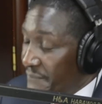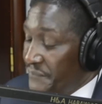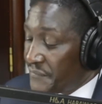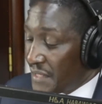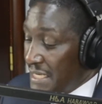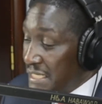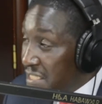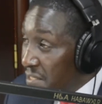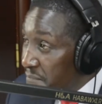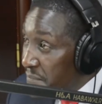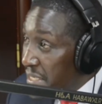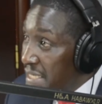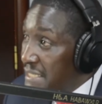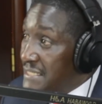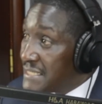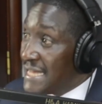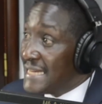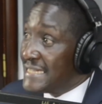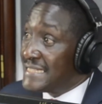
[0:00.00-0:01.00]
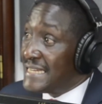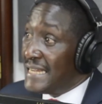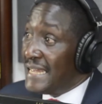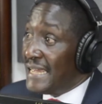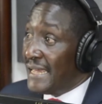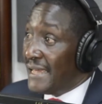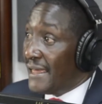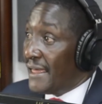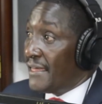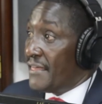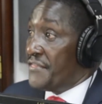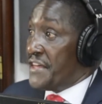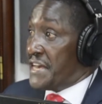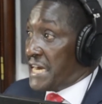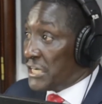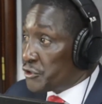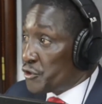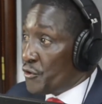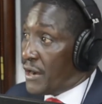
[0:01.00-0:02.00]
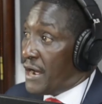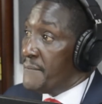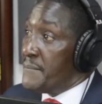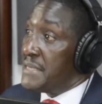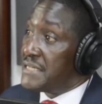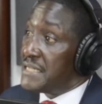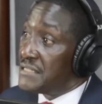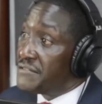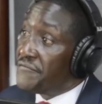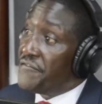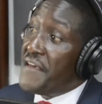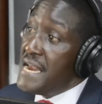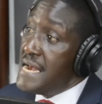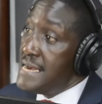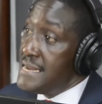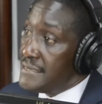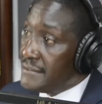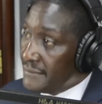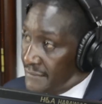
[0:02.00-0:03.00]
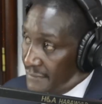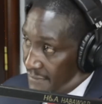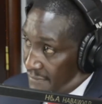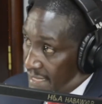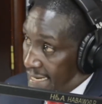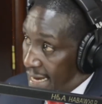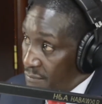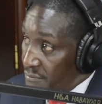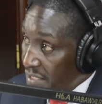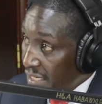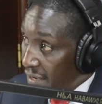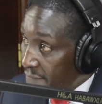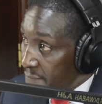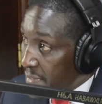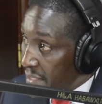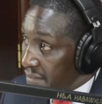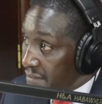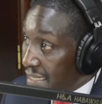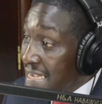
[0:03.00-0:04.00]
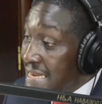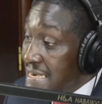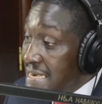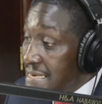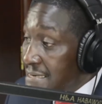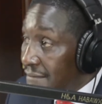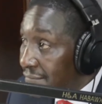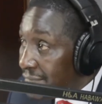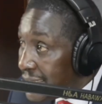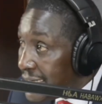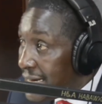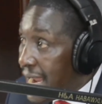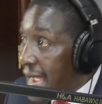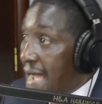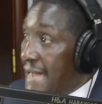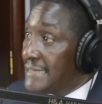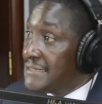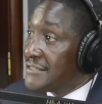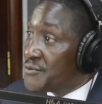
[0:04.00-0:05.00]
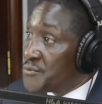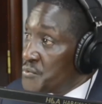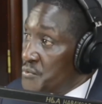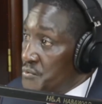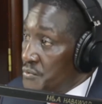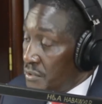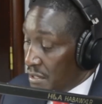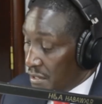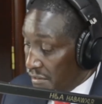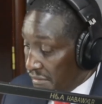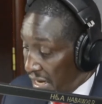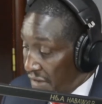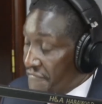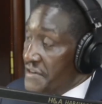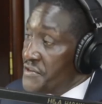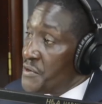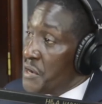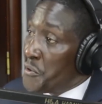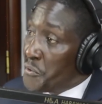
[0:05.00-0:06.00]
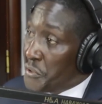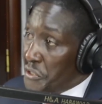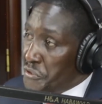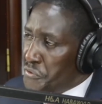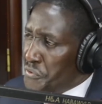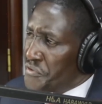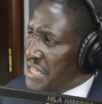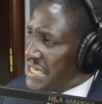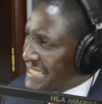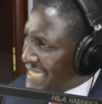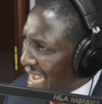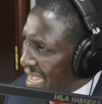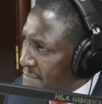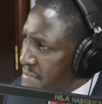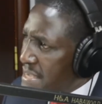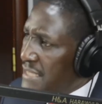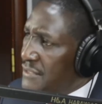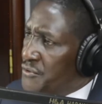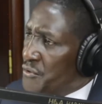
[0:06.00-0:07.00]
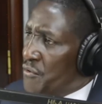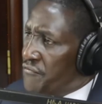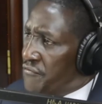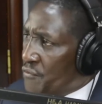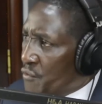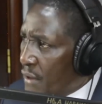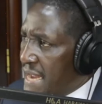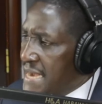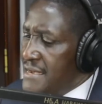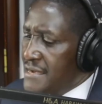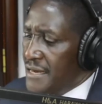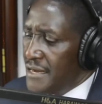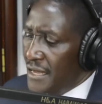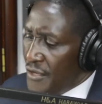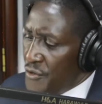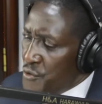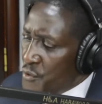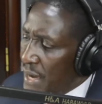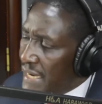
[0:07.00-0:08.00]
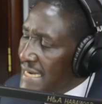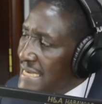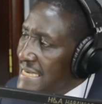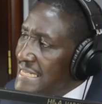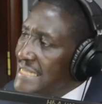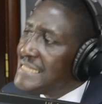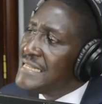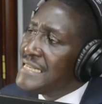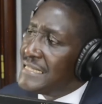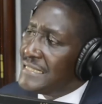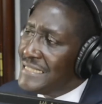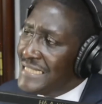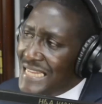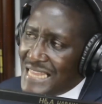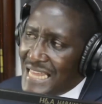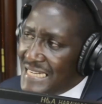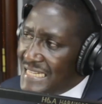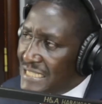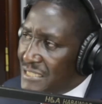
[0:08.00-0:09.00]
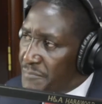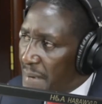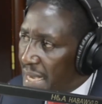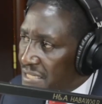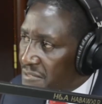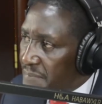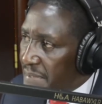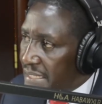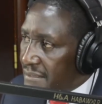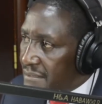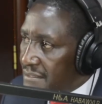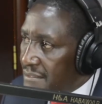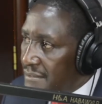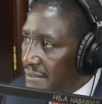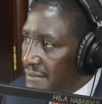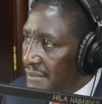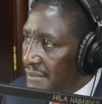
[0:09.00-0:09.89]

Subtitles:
It means that the national government is failing the county governments in regard to revenue allocation, the timings of when you are releasing the disbursements.